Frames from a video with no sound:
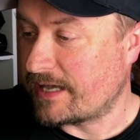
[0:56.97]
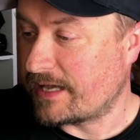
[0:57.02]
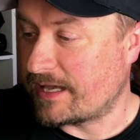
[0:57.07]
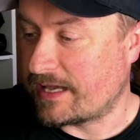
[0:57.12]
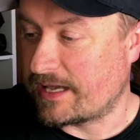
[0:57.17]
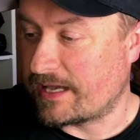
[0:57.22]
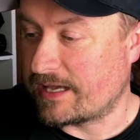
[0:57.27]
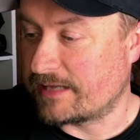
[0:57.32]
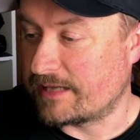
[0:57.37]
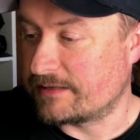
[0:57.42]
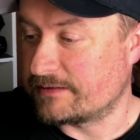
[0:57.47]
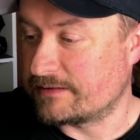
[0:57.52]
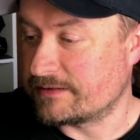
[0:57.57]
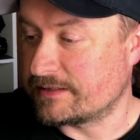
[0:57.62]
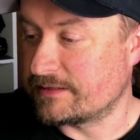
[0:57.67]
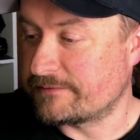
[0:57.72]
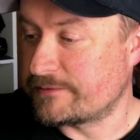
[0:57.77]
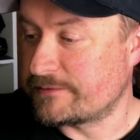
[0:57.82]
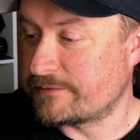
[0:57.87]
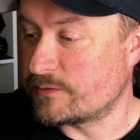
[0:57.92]
and
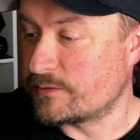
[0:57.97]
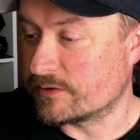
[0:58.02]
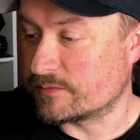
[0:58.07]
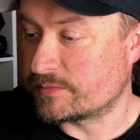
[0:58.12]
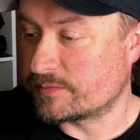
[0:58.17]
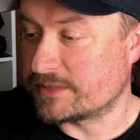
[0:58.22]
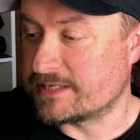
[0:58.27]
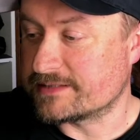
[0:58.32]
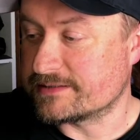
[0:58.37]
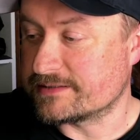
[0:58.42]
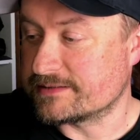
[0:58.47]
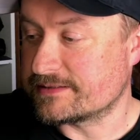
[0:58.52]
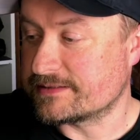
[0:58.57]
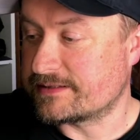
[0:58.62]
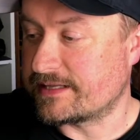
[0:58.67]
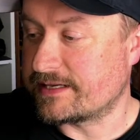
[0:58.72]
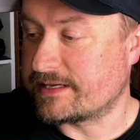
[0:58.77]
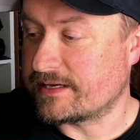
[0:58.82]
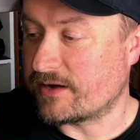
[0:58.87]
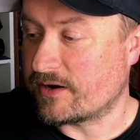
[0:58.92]
in a few other places.
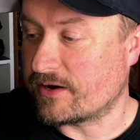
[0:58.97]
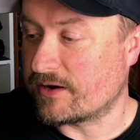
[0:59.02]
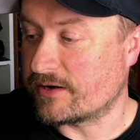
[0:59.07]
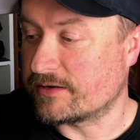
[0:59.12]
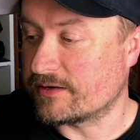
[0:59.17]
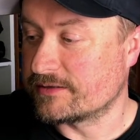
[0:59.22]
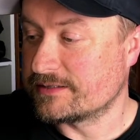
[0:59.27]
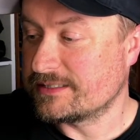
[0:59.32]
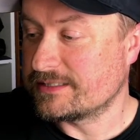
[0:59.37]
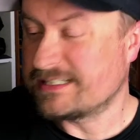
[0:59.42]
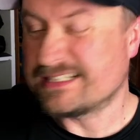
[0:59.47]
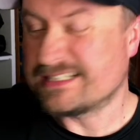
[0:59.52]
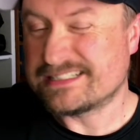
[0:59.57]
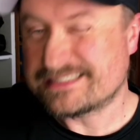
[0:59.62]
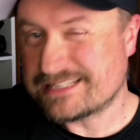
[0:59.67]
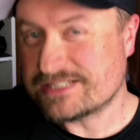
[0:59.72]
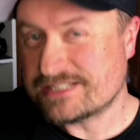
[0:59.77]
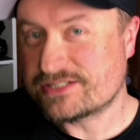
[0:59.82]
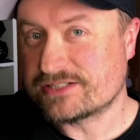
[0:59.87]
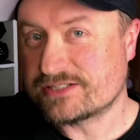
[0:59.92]
They are
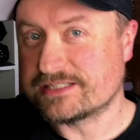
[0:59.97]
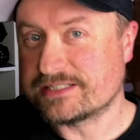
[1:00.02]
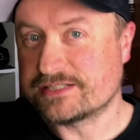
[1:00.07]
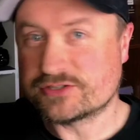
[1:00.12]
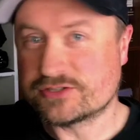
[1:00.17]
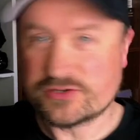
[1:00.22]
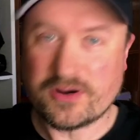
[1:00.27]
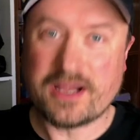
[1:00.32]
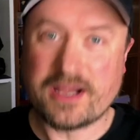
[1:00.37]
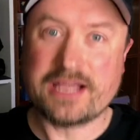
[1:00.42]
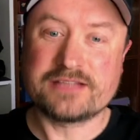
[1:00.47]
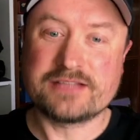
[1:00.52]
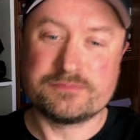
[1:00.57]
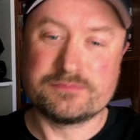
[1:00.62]
essentially trying